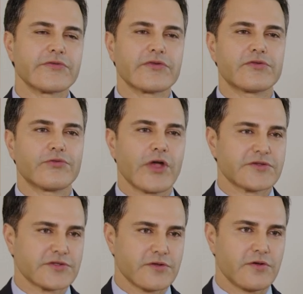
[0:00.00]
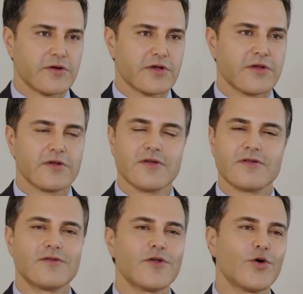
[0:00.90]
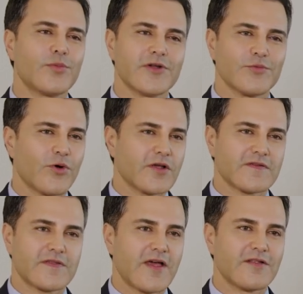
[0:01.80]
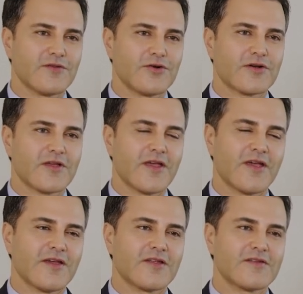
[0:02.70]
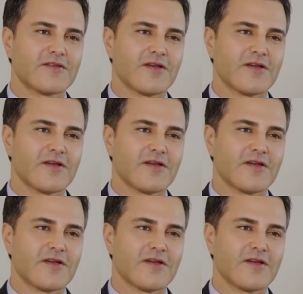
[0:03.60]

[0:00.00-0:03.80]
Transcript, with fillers: stretched look. Nobody wants that look, and